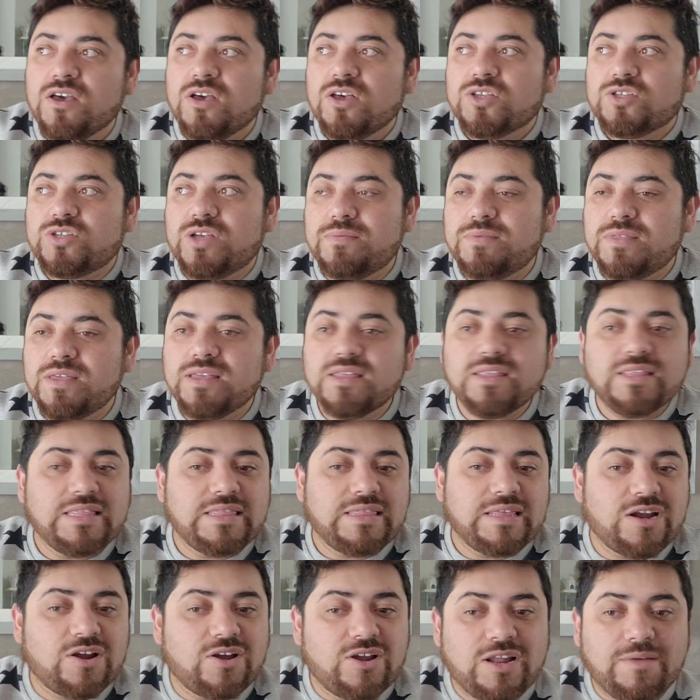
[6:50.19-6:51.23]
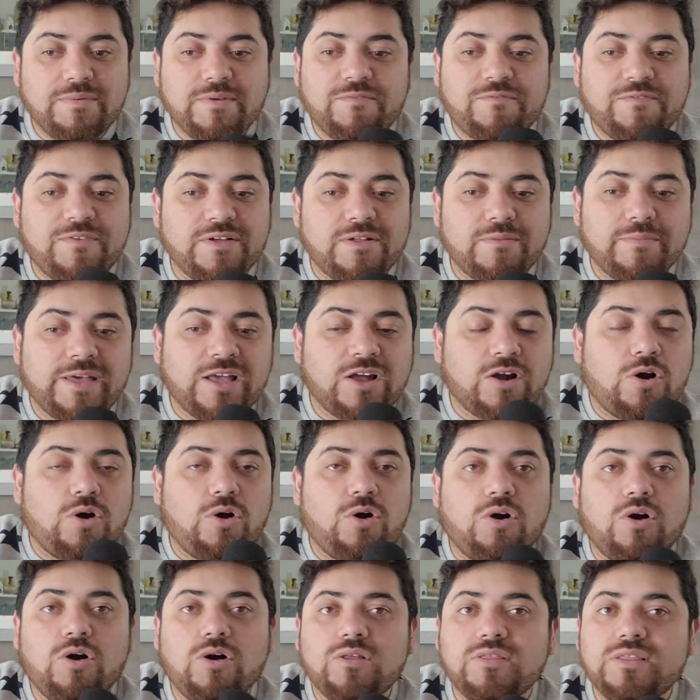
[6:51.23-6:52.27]
So I'm thinking that they're going to be filming
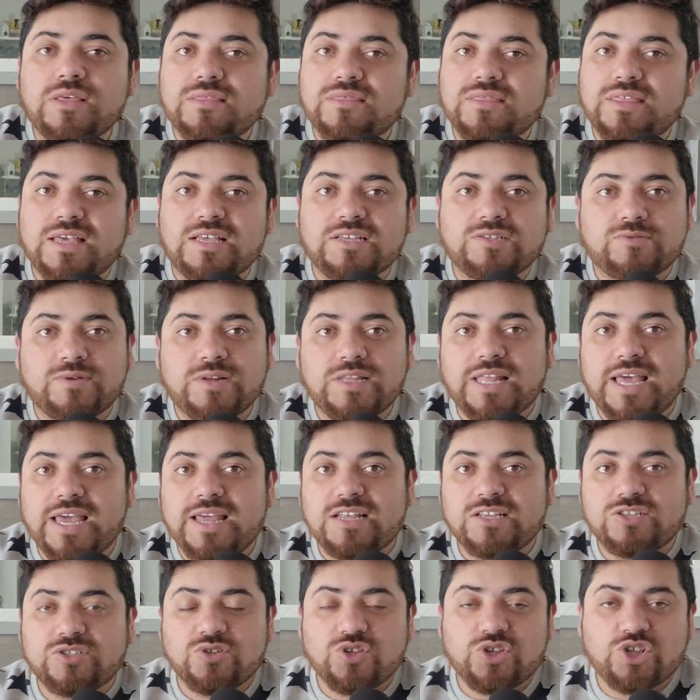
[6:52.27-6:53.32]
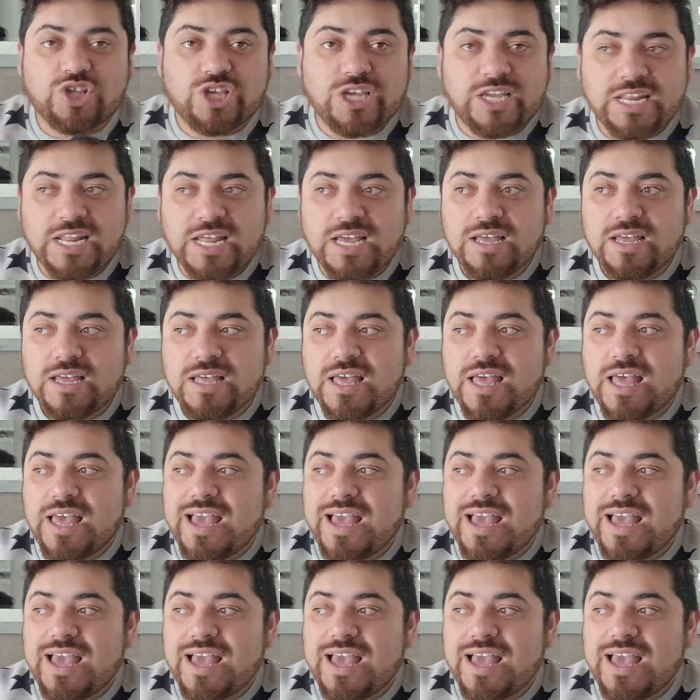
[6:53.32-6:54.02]
all the things related to Sheena.